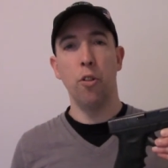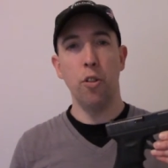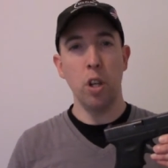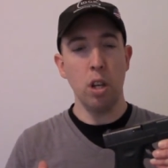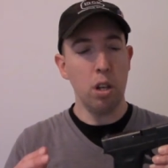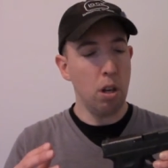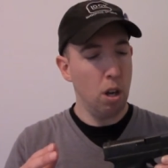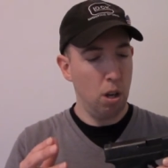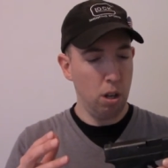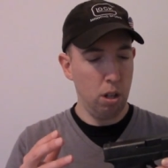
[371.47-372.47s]
the,
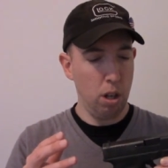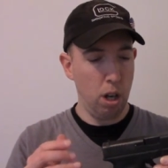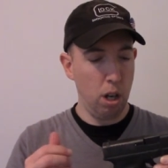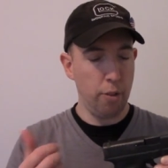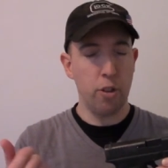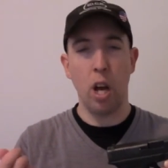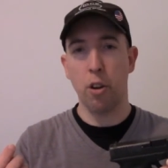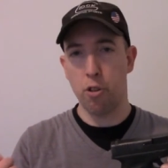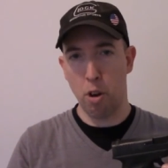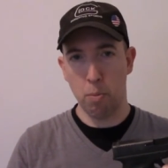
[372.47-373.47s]
uh, the
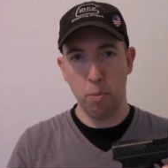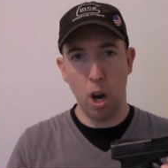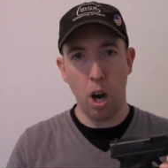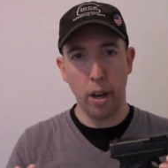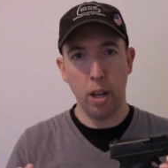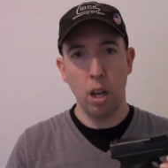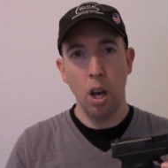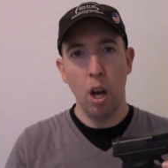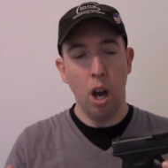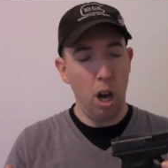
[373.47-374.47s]
texture on it.
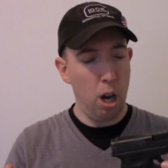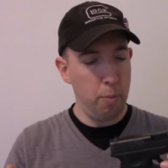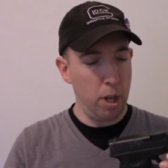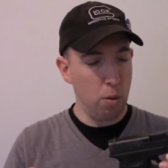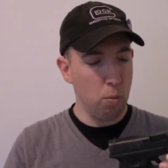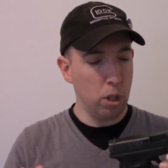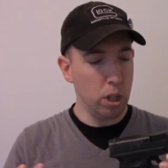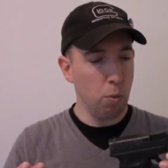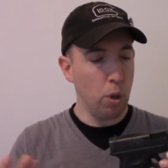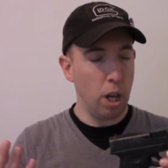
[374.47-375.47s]
Um, it
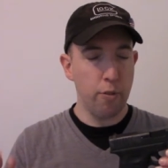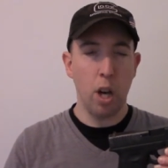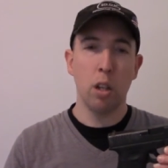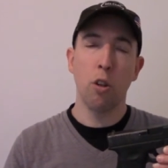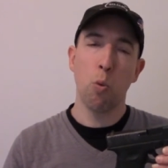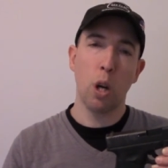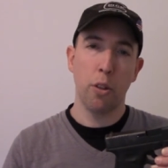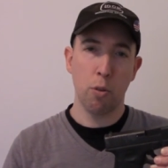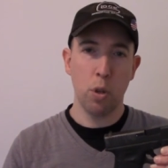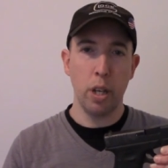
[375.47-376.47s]
really, when I fired the
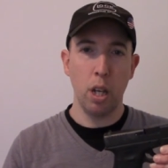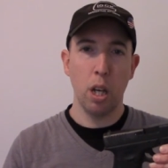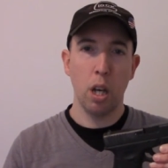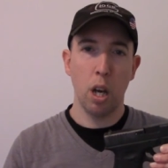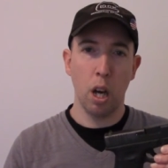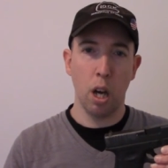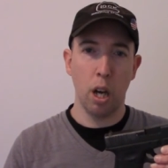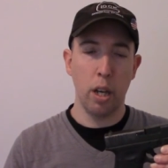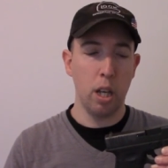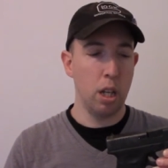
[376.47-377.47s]
23,
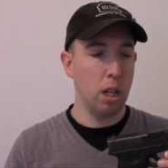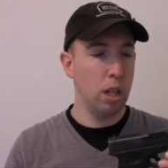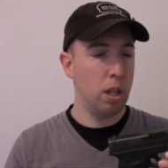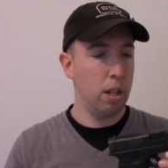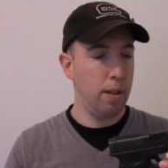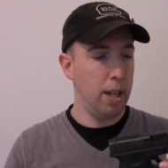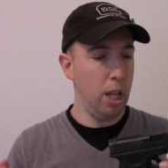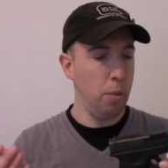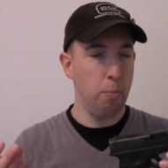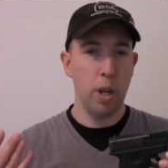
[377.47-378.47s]
uh, it,
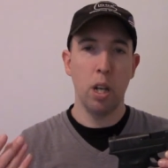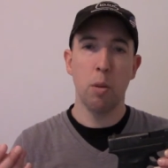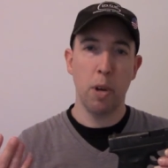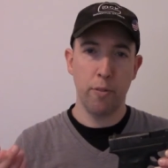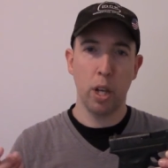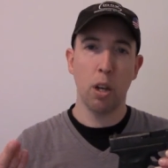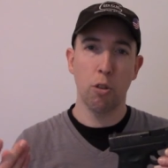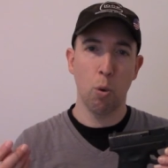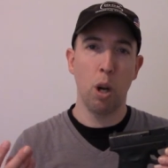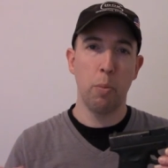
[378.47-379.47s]
it bit into my
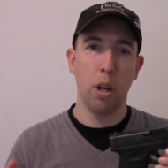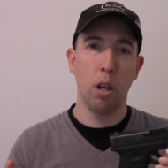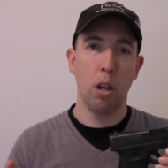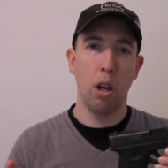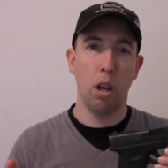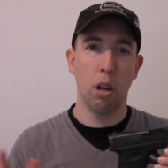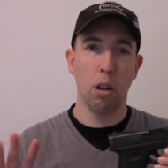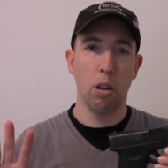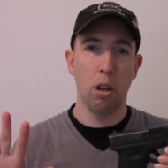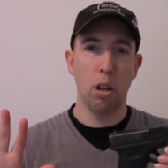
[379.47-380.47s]
fingers quite a bit,
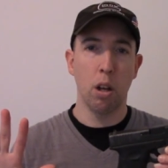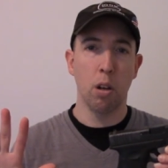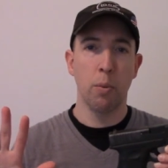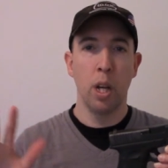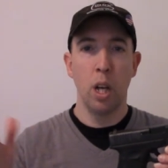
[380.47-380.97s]
and you know,